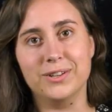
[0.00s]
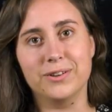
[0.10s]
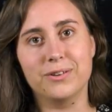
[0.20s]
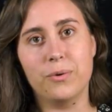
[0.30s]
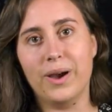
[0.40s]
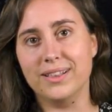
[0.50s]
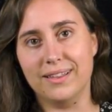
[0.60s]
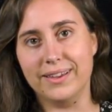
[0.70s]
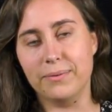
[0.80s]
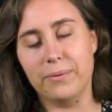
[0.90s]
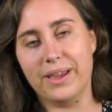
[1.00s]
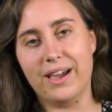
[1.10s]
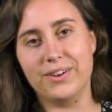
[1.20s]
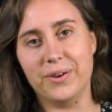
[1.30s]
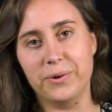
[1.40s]
look quite like what we
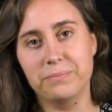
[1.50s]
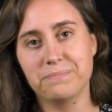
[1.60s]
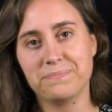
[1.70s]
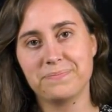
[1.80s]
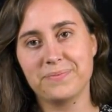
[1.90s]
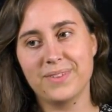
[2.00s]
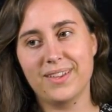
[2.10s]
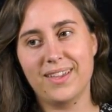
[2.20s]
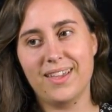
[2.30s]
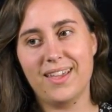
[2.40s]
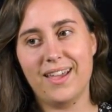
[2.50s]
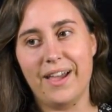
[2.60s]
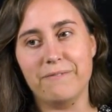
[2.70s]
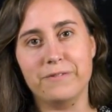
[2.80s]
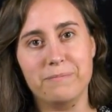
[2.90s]
have at home.
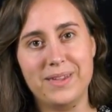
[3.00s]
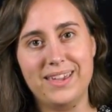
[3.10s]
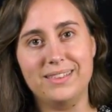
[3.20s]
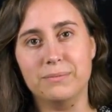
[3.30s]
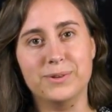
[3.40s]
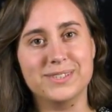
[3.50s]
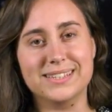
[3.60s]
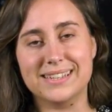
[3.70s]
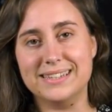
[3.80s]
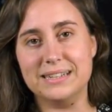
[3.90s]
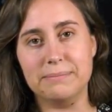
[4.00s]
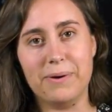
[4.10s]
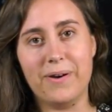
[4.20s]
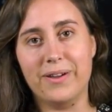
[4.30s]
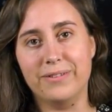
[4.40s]
And for me, the most exciting
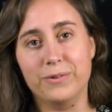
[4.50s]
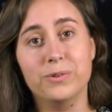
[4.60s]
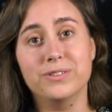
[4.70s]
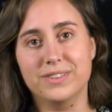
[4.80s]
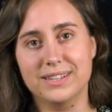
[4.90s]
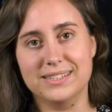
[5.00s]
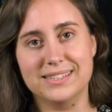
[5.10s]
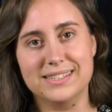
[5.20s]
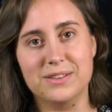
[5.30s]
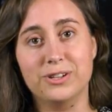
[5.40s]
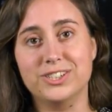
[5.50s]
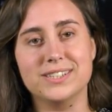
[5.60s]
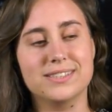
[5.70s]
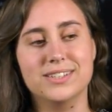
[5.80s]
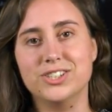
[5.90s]
part of all of this is not
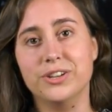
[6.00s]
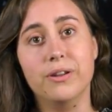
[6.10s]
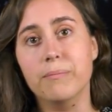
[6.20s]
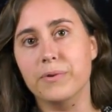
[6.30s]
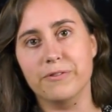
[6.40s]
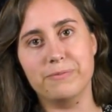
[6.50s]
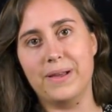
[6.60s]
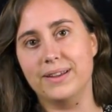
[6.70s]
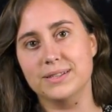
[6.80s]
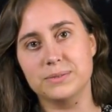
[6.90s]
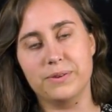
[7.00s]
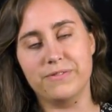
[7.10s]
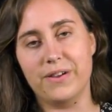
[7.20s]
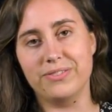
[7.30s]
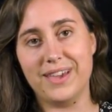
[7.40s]
just the sheer number of planets, we
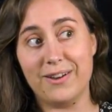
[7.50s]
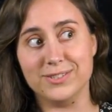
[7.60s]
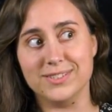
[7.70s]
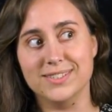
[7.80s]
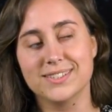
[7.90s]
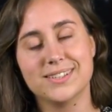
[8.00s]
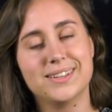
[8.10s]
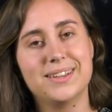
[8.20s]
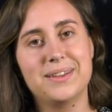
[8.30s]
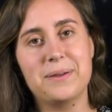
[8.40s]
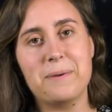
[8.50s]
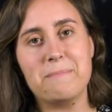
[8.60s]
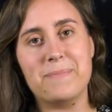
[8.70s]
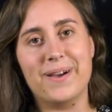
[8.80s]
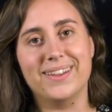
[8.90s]
found thousands,
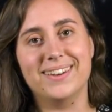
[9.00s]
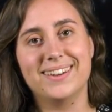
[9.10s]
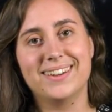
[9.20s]
but